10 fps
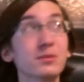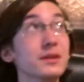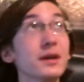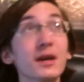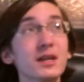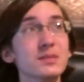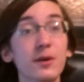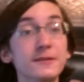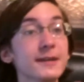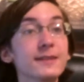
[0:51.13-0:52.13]
when
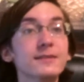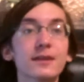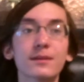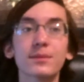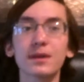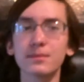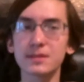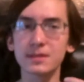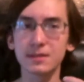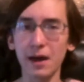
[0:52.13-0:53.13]
spontaneity
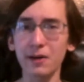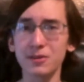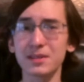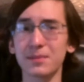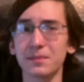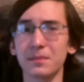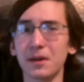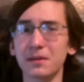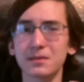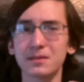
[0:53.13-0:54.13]
becomes tiresome
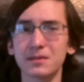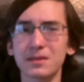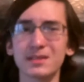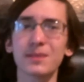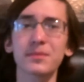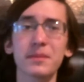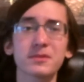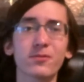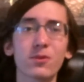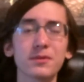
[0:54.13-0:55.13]
and is sometimes
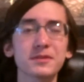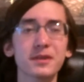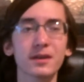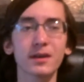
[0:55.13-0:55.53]
forced.